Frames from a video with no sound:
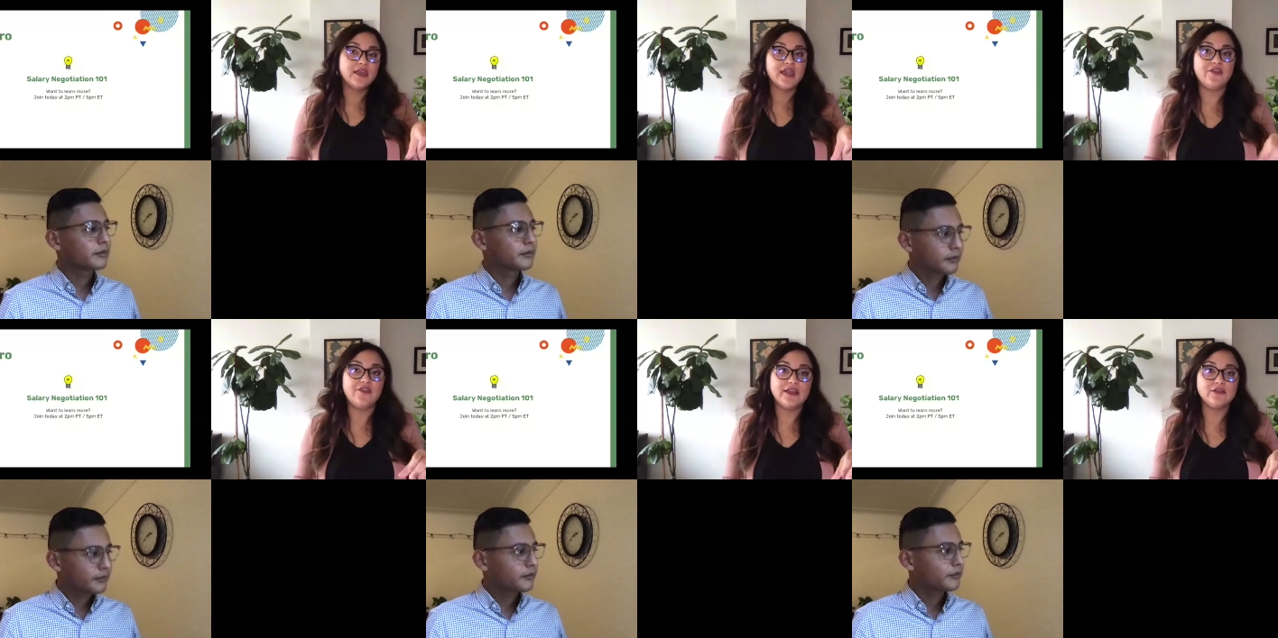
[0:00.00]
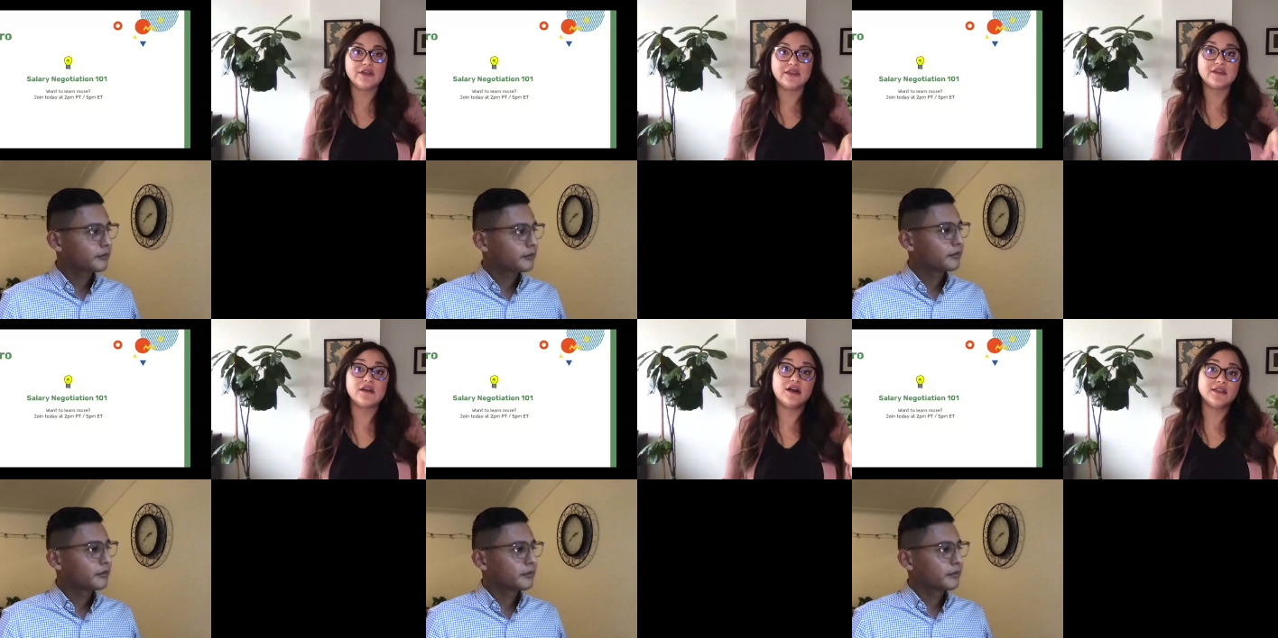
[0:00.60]
Speaker 1: and then they look at the
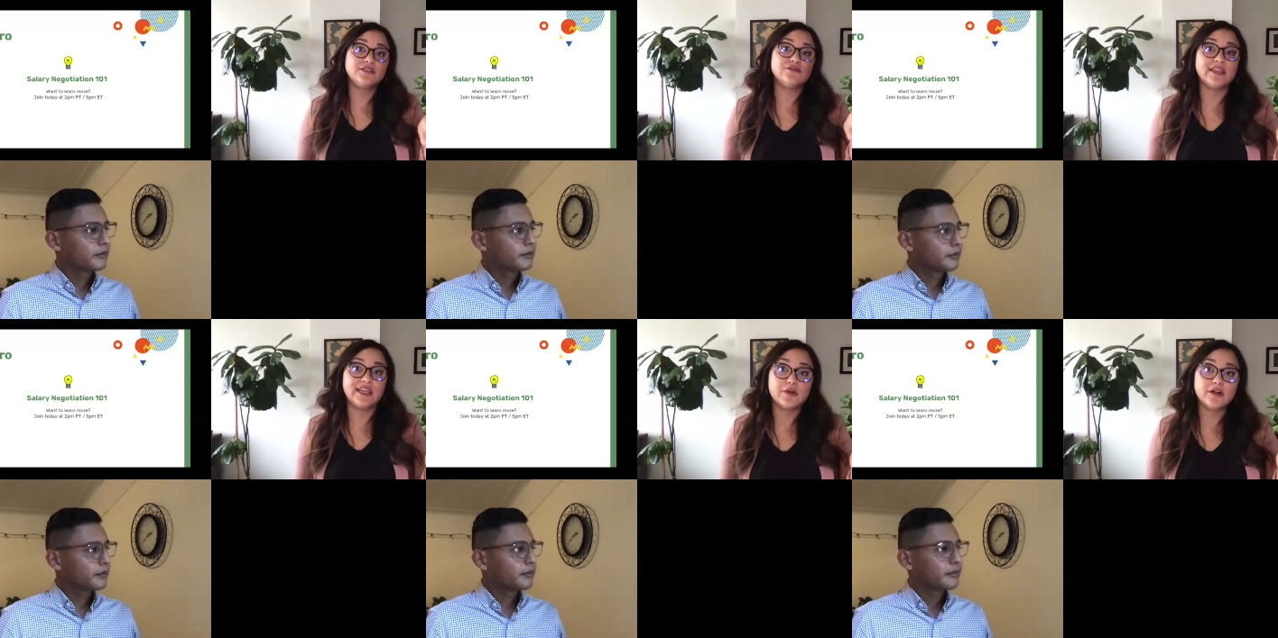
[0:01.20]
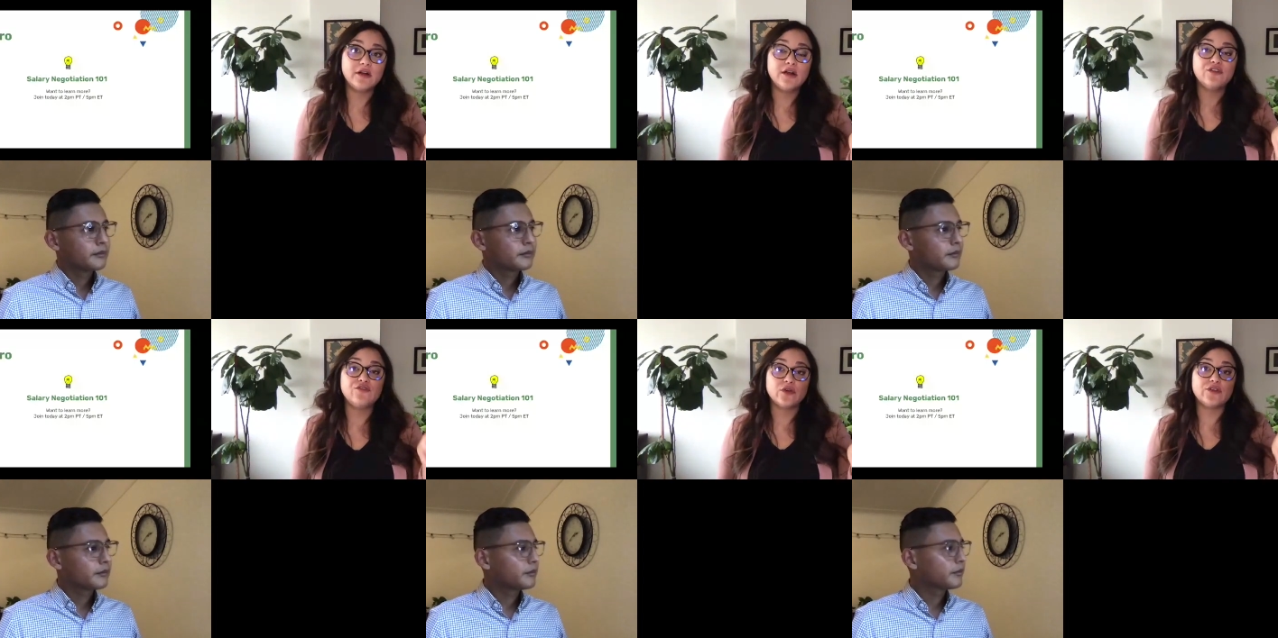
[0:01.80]
cost of labor
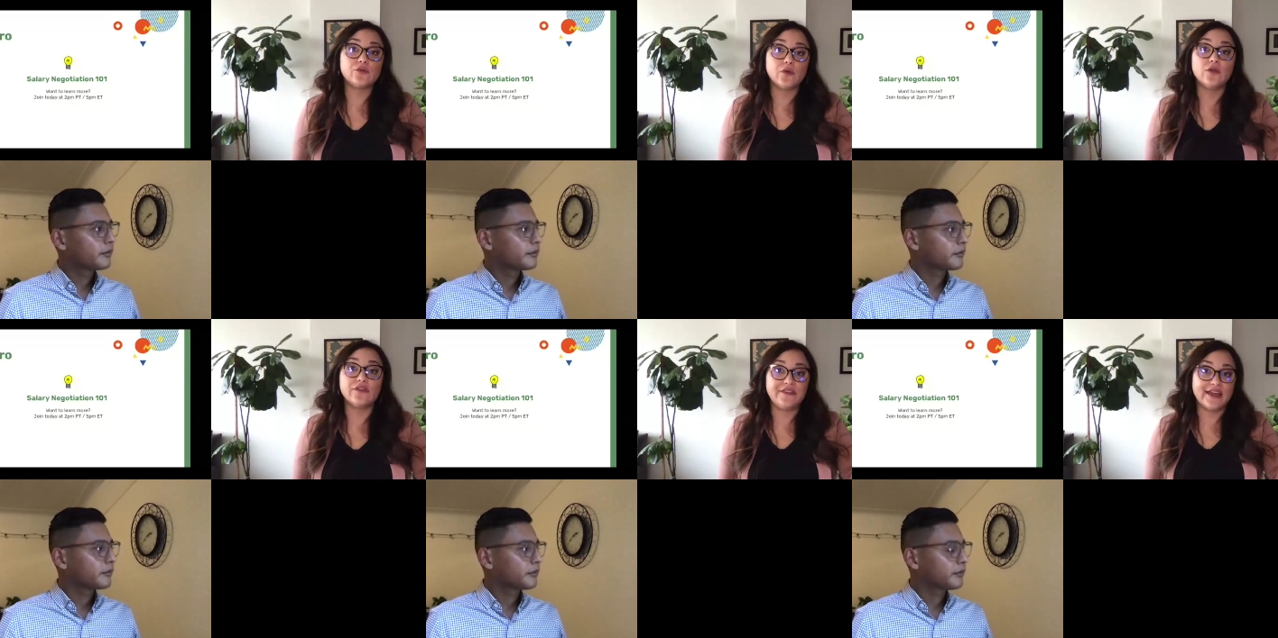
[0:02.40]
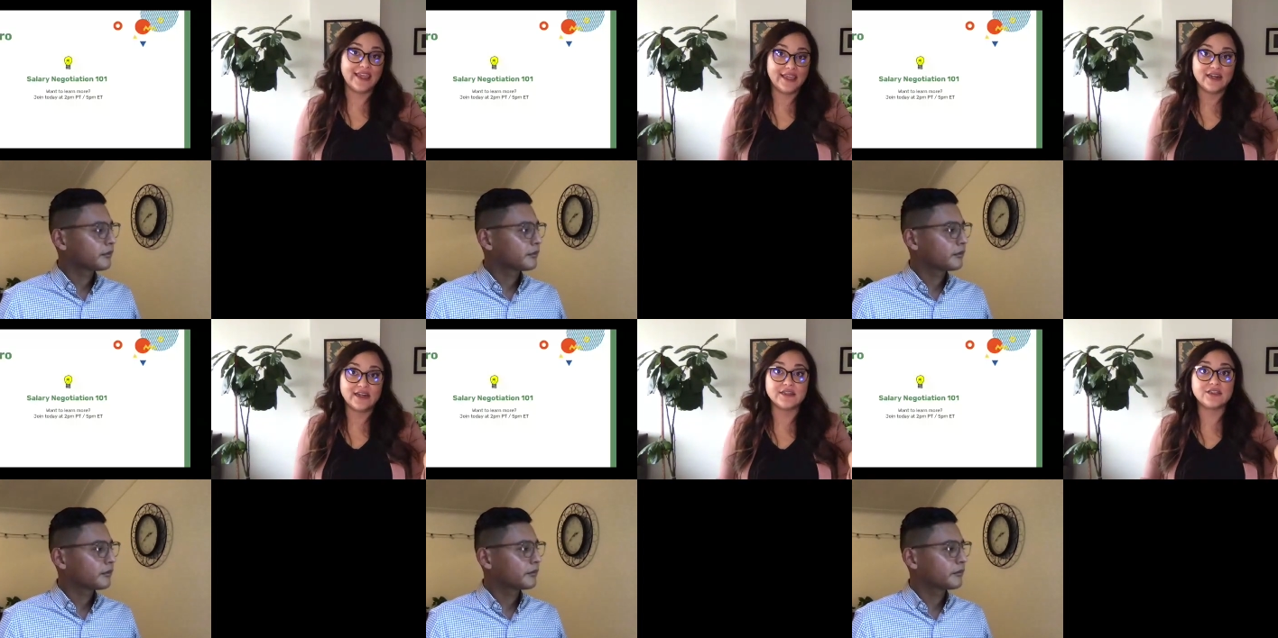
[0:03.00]
for the role that that
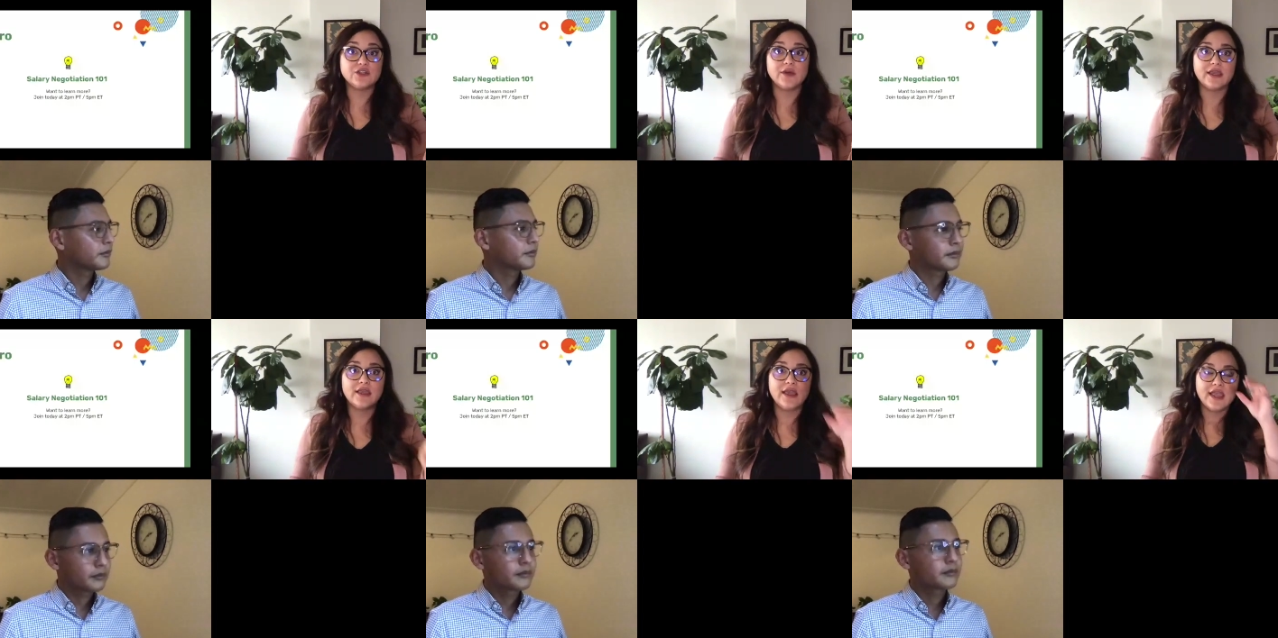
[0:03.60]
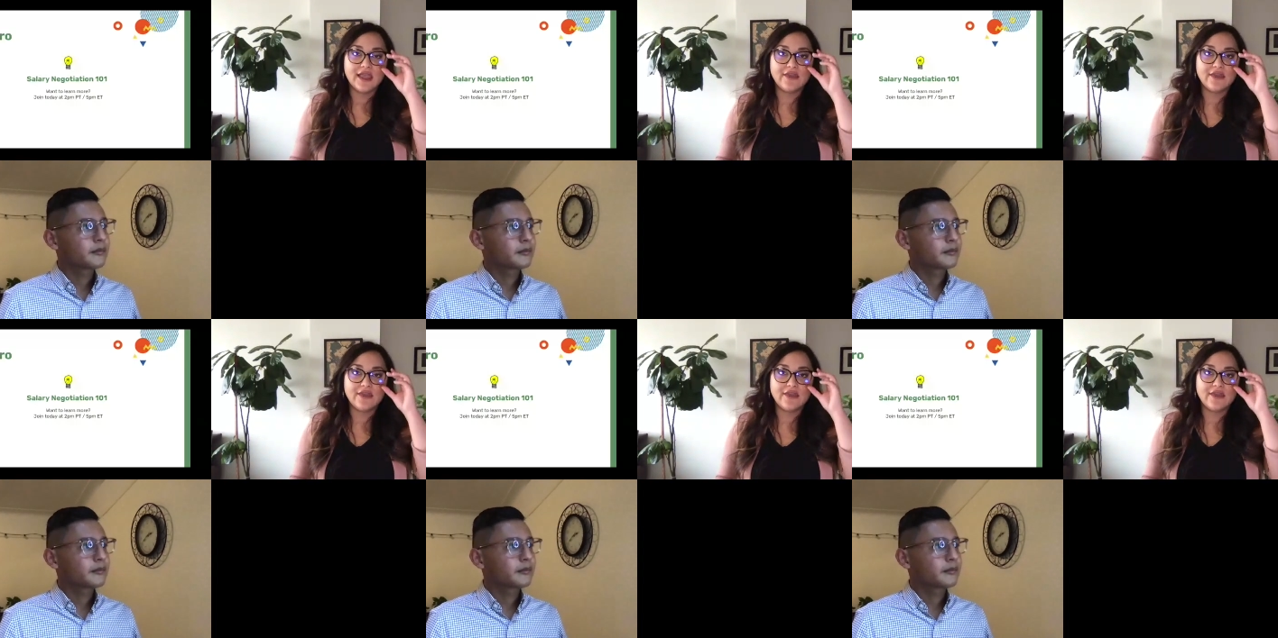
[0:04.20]
candidate is doing and